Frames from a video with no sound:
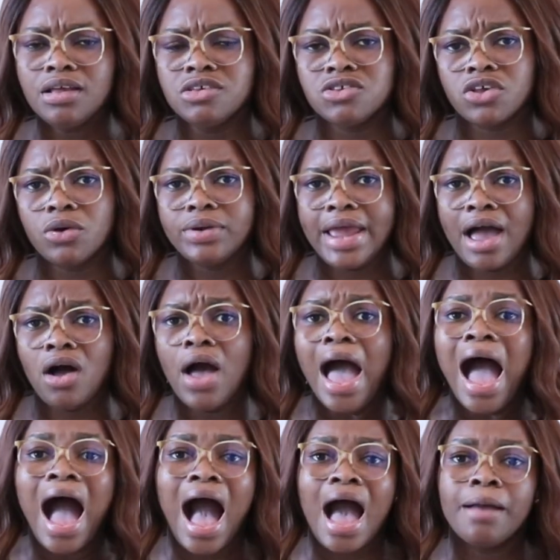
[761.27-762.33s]
So now
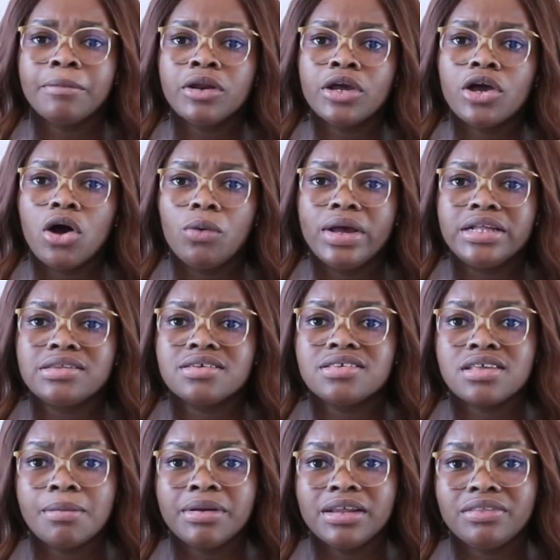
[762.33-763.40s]
I'm going to go into
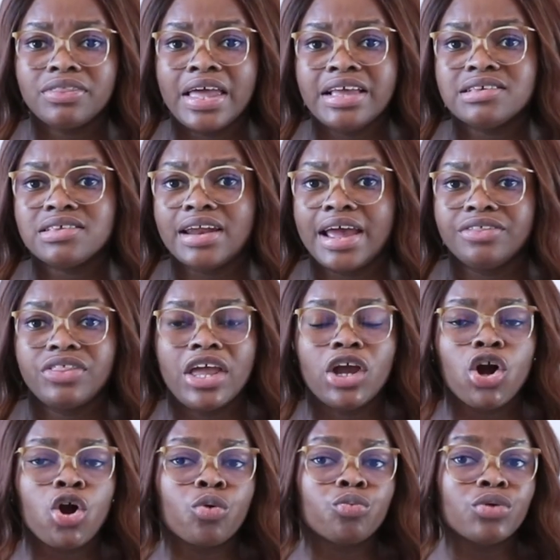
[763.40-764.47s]
some of the things that I
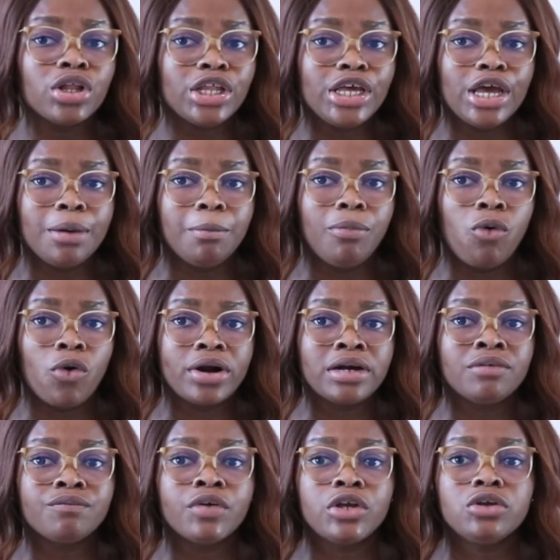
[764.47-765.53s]
think are really
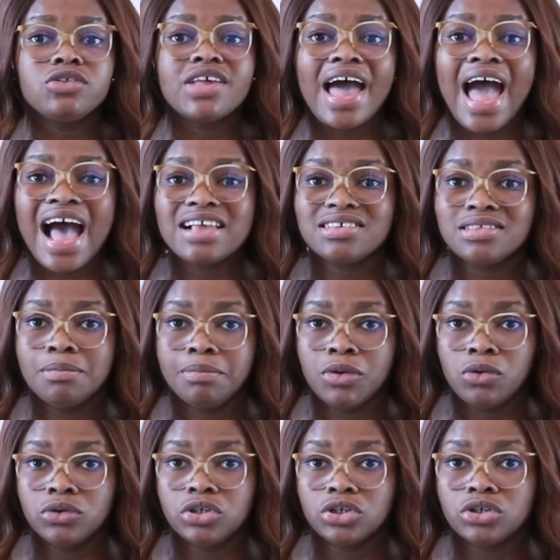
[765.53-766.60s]
important for you to ask the
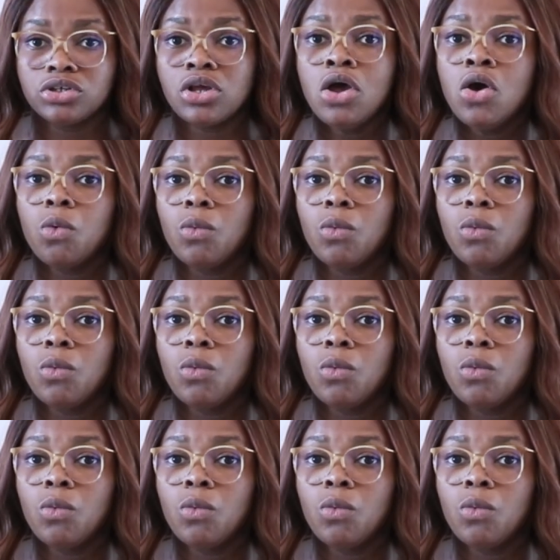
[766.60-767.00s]
builders